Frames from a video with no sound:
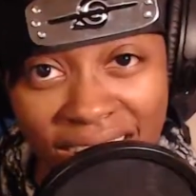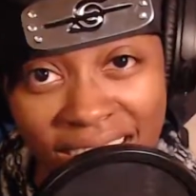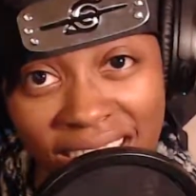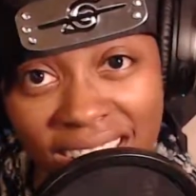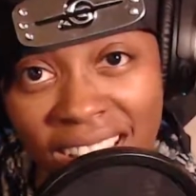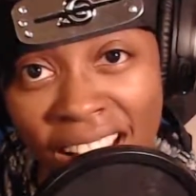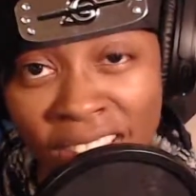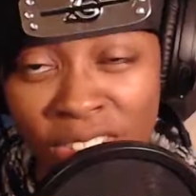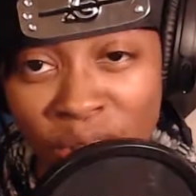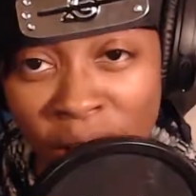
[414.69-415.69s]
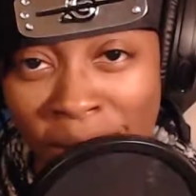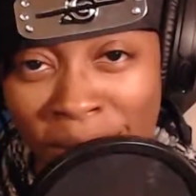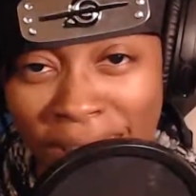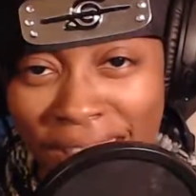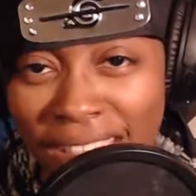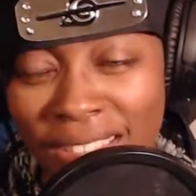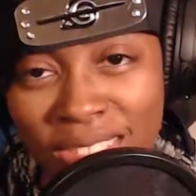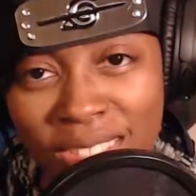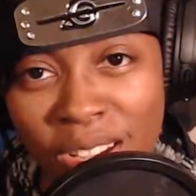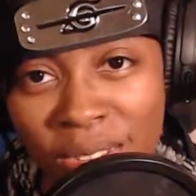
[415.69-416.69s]
the thought of dropping it
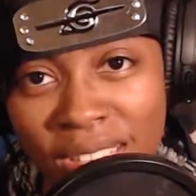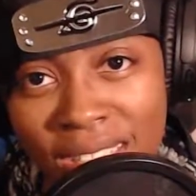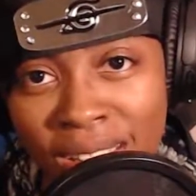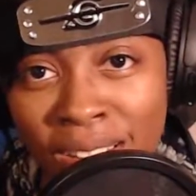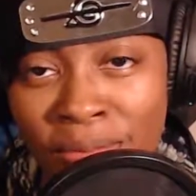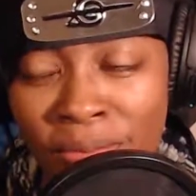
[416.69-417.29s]
was always on the